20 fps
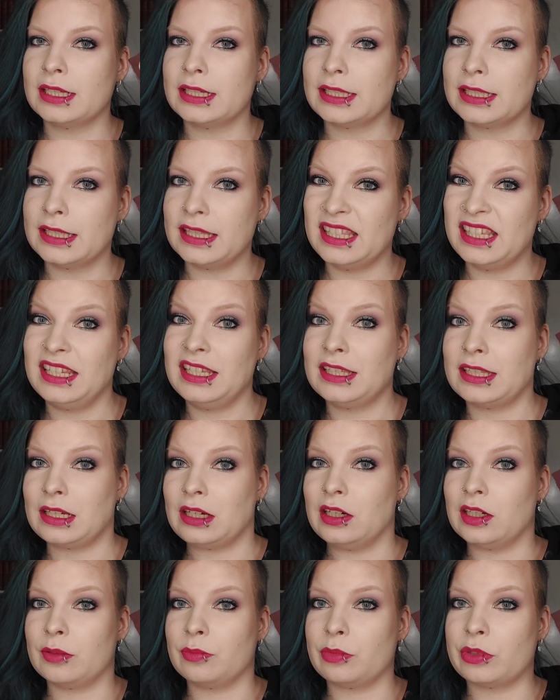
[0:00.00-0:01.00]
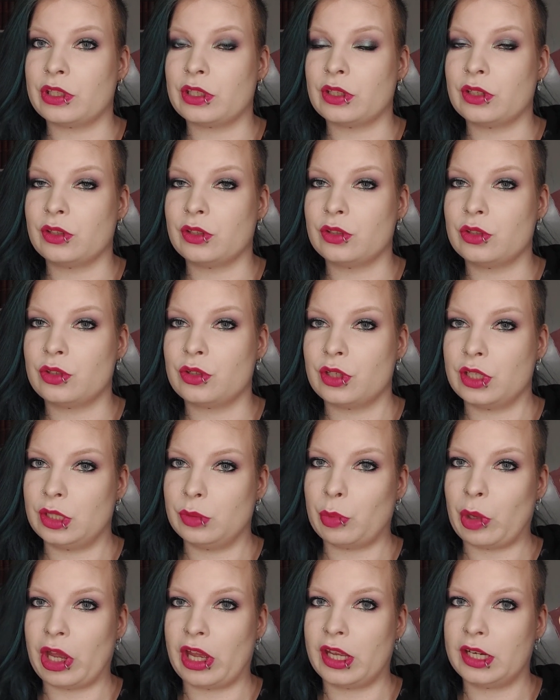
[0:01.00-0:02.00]
6 times to hit a
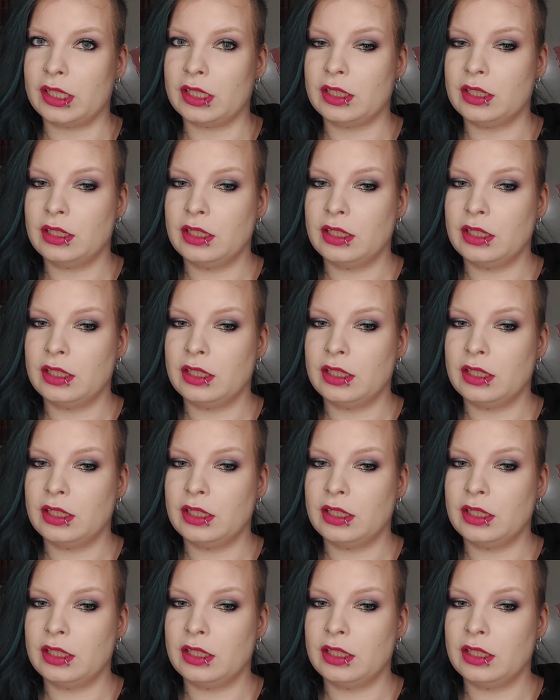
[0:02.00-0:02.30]
pan,